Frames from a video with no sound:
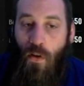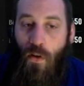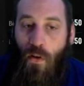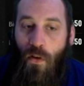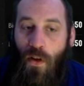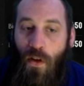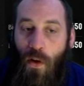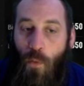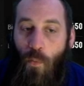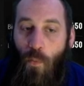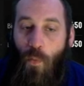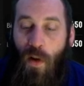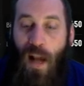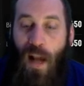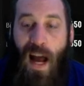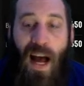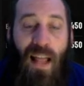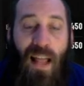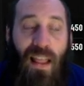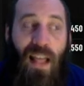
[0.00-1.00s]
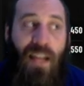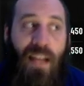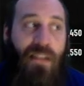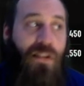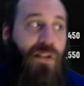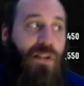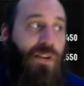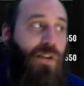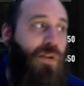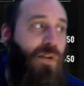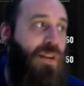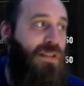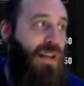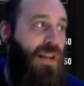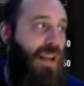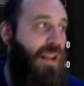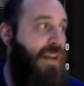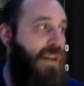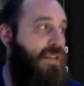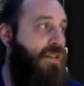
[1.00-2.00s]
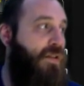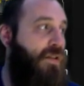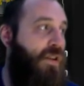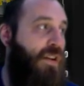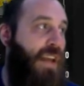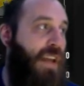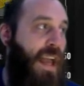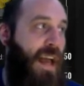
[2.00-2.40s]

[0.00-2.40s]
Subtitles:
what I like to do is I like to look